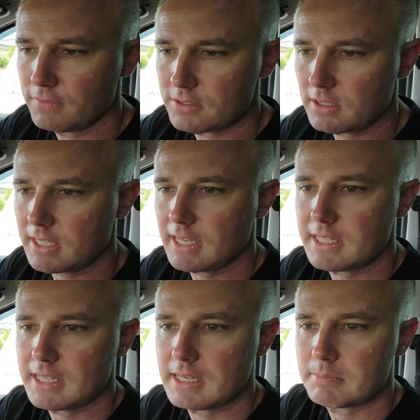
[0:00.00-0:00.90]
It's like
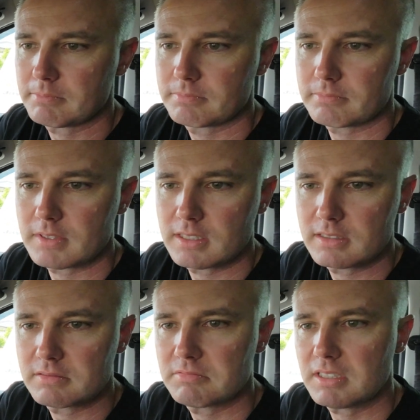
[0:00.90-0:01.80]
a I don't
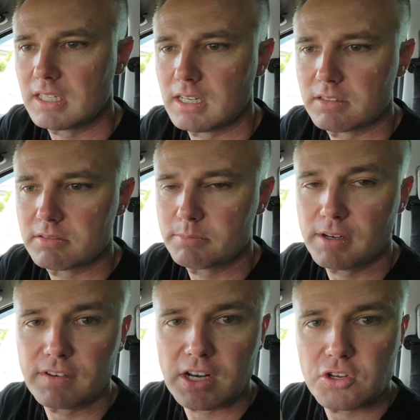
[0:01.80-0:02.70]
know, bit
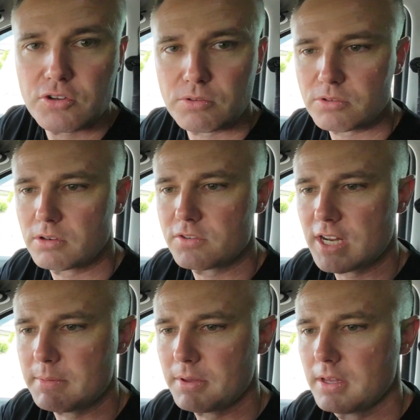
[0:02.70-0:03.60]
of an unusual sort of
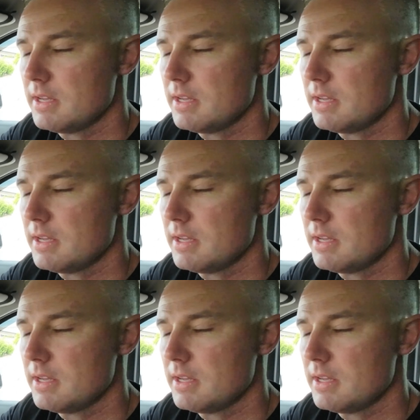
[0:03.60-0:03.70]
shape.